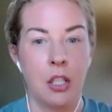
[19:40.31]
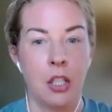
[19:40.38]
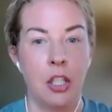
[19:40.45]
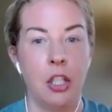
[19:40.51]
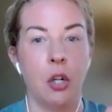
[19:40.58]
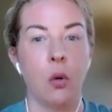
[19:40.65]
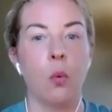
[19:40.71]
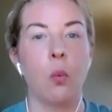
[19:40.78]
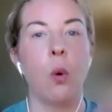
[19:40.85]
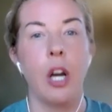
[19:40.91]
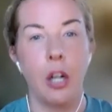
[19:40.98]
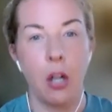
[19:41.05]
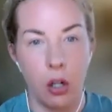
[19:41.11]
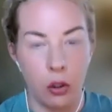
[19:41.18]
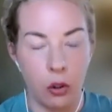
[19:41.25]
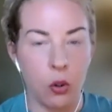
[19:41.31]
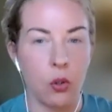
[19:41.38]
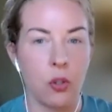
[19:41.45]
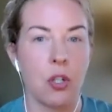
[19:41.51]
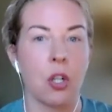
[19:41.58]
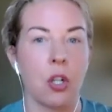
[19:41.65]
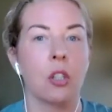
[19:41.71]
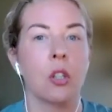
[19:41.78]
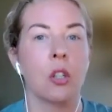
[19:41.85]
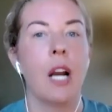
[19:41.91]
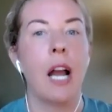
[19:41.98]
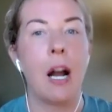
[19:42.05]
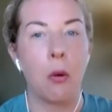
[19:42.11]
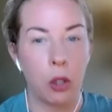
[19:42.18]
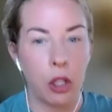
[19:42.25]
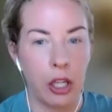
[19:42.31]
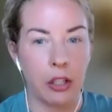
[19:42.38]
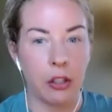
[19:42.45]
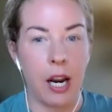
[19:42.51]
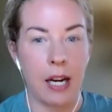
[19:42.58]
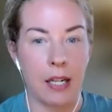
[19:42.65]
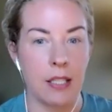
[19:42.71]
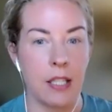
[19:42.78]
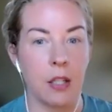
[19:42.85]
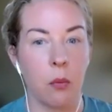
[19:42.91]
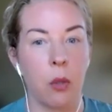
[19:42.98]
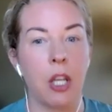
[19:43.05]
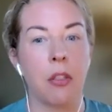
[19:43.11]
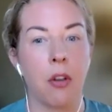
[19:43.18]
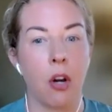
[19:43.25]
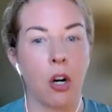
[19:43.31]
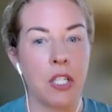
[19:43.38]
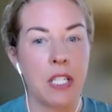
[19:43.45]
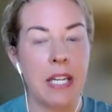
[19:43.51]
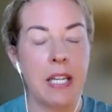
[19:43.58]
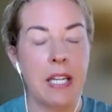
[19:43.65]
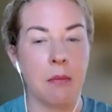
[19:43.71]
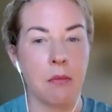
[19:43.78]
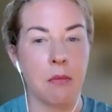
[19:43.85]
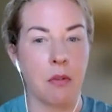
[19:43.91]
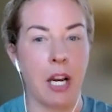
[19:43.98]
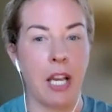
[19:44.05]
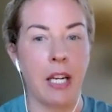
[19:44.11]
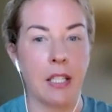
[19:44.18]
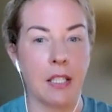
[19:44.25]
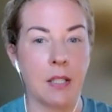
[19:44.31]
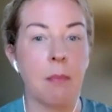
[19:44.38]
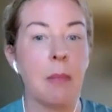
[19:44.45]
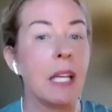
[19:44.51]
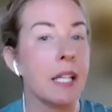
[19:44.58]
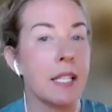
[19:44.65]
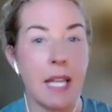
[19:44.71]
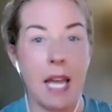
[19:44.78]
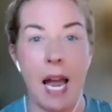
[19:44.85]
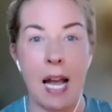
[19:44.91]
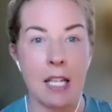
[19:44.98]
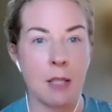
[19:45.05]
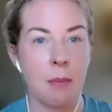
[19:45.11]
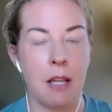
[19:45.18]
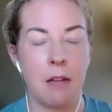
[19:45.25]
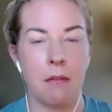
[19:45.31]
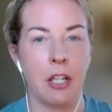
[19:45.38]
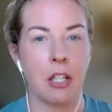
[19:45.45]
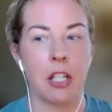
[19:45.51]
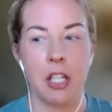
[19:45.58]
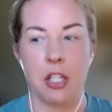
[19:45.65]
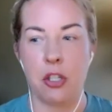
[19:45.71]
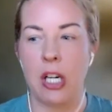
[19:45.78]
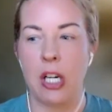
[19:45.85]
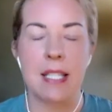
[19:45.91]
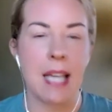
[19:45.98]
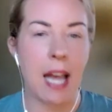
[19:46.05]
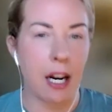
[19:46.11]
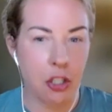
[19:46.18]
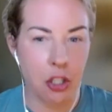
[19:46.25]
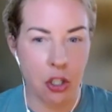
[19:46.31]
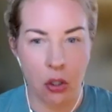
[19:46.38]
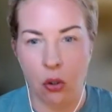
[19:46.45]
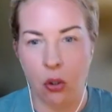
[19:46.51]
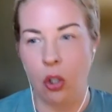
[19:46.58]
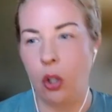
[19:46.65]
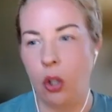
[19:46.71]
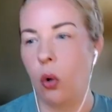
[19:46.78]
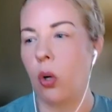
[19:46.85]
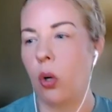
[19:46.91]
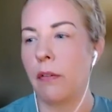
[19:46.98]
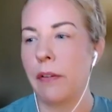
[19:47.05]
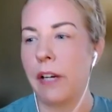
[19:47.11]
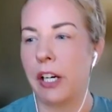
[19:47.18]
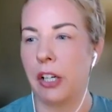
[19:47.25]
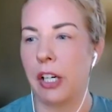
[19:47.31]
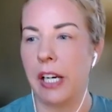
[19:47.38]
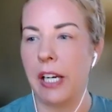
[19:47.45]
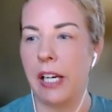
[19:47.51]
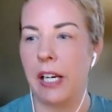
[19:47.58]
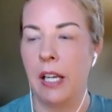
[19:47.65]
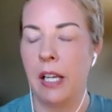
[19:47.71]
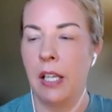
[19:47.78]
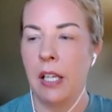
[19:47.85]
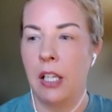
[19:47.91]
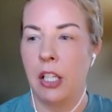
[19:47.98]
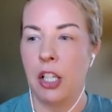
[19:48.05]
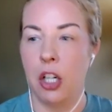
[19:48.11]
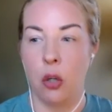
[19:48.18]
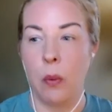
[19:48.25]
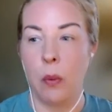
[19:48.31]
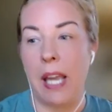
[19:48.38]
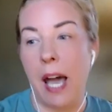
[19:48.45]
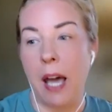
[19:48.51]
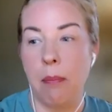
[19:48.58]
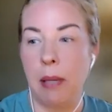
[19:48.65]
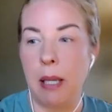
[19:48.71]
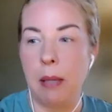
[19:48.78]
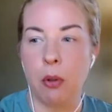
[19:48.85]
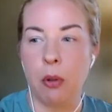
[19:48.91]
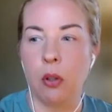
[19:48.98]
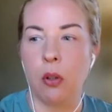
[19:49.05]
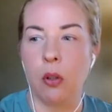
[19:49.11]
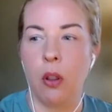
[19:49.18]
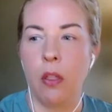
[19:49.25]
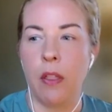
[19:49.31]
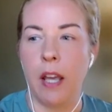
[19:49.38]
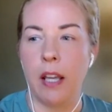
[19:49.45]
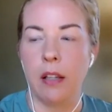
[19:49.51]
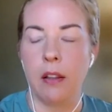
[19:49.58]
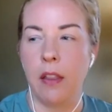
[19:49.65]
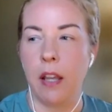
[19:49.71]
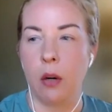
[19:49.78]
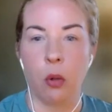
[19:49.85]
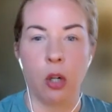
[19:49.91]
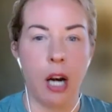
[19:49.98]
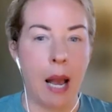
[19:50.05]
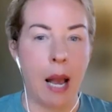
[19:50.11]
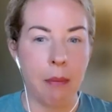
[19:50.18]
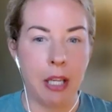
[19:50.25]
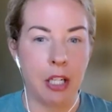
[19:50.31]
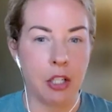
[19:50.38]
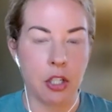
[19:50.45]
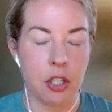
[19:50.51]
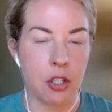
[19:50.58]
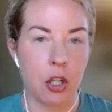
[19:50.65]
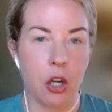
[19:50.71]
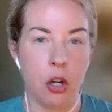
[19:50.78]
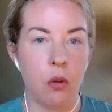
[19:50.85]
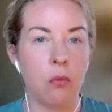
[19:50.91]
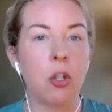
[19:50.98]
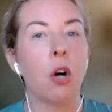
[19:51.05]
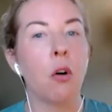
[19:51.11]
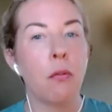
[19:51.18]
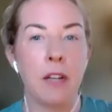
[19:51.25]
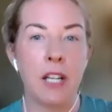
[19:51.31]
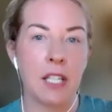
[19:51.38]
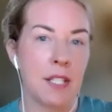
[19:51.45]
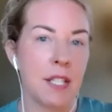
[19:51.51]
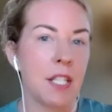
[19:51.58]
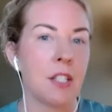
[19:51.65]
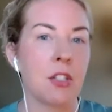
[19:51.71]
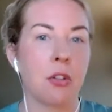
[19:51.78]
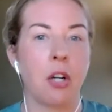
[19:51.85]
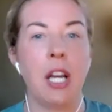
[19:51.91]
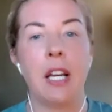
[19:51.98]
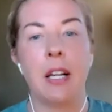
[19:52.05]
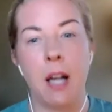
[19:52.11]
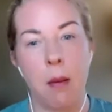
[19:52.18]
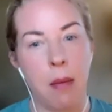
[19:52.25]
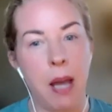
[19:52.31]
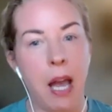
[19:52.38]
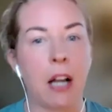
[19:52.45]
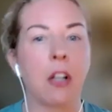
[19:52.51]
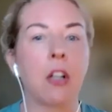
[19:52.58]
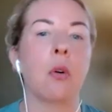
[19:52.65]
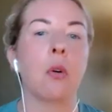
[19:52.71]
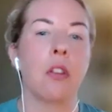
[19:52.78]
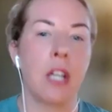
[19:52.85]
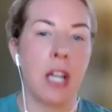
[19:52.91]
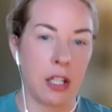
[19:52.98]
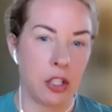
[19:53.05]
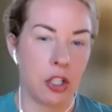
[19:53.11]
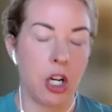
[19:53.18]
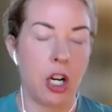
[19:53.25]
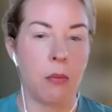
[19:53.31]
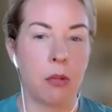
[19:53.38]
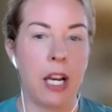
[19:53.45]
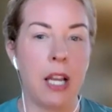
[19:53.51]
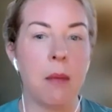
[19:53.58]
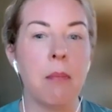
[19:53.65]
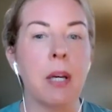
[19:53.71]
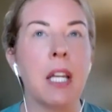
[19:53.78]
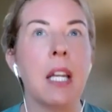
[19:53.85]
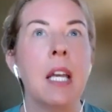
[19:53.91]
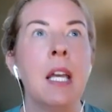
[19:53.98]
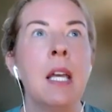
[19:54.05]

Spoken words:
what our goals are or how we're interacting with our teams, right? It's because it has been very transactional, or very, we had people that were happy to just go fix this, great, come back, go to the next job, right? But